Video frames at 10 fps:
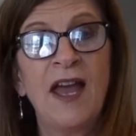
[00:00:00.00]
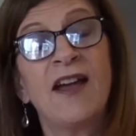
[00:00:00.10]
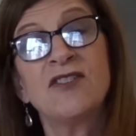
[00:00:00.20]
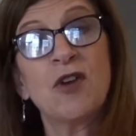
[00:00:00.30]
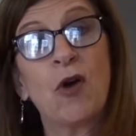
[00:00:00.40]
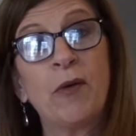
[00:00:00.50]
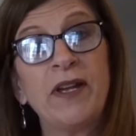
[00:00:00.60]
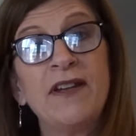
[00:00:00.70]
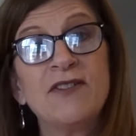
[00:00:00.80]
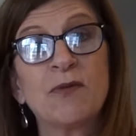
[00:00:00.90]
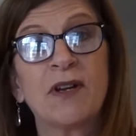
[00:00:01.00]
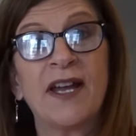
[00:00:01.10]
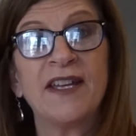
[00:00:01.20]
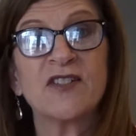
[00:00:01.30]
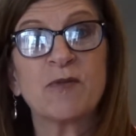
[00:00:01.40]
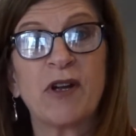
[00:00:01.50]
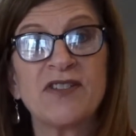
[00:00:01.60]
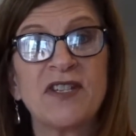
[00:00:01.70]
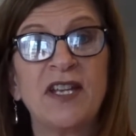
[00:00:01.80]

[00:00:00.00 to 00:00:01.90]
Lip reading: As always, what I express